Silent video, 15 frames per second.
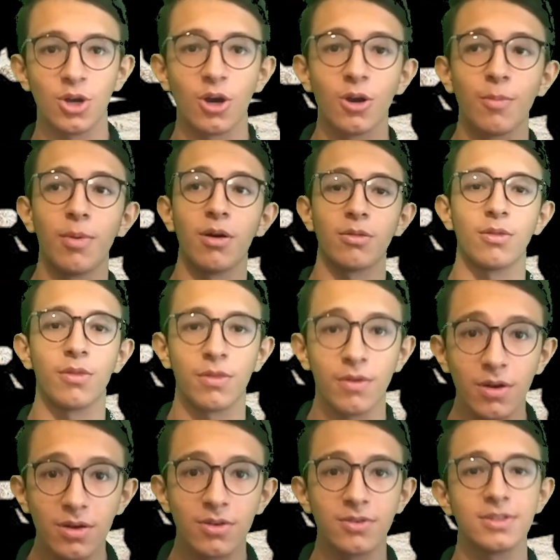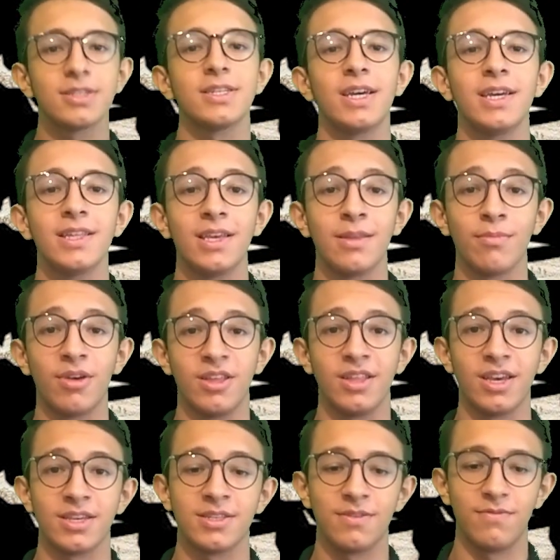talk about the Third Crusade in my
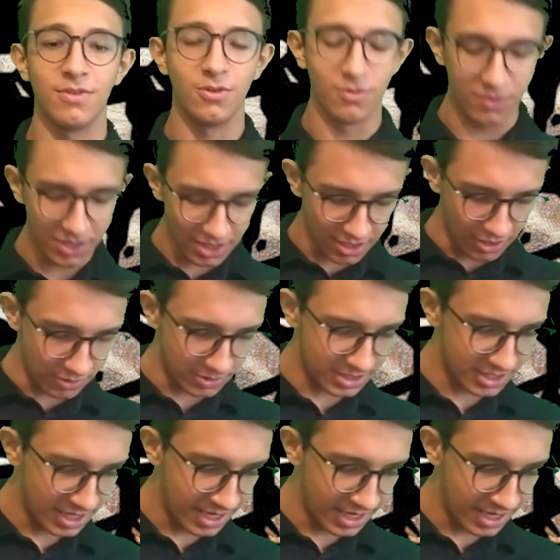next few videos.